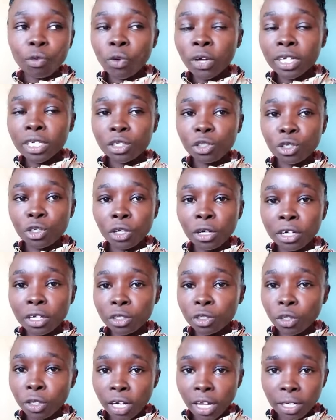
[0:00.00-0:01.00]
When
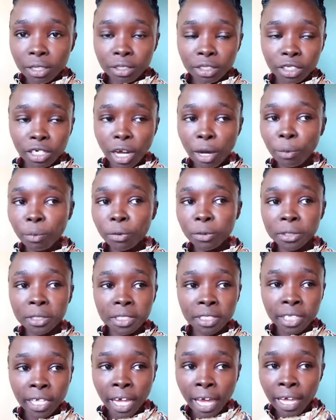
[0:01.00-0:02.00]
Donald Trump was
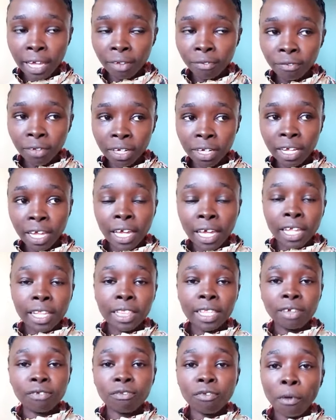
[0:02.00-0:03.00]
there, even
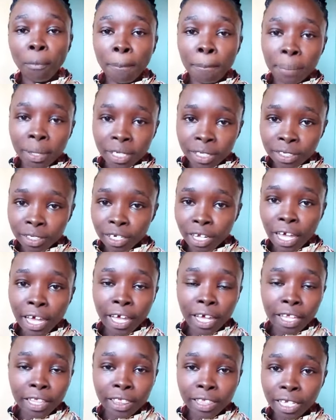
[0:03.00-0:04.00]
they forbid
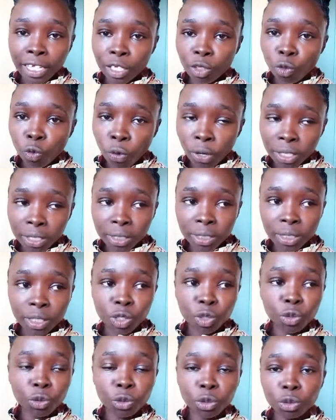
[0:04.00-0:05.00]
the US
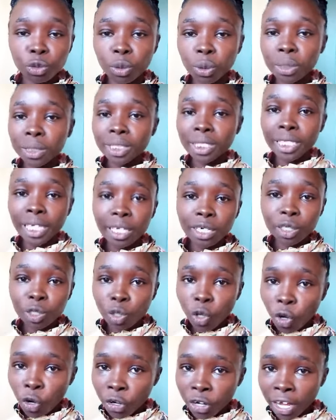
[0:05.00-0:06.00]
to use
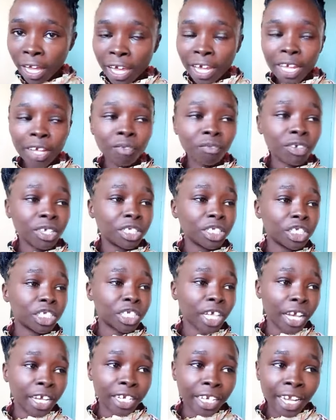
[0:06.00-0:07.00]
TikTok. Even
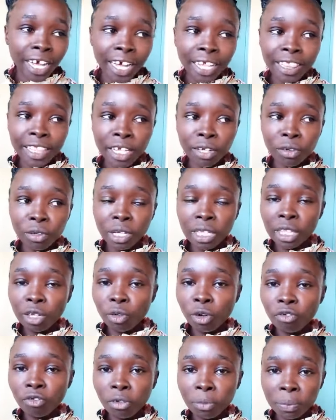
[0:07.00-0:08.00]
China, they
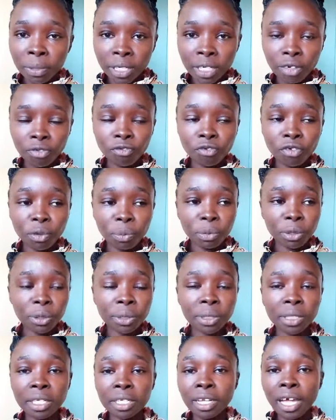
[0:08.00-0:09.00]
were forbidden from
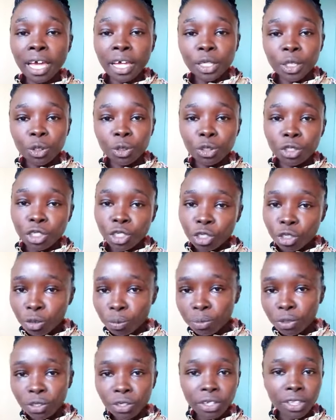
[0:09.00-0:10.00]
using
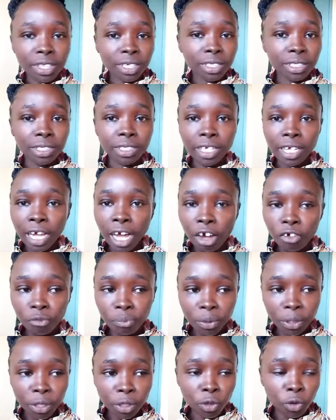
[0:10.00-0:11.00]
YouTube. You know, this thing
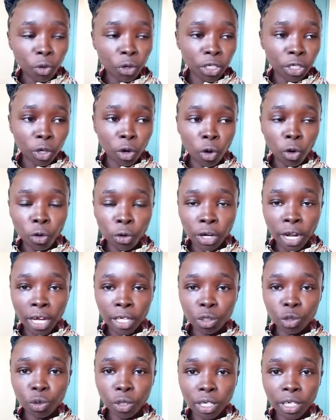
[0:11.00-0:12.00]
have been going on,
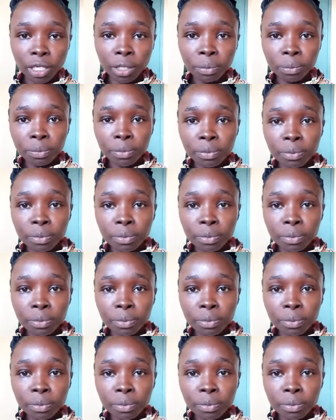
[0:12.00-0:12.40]
actually.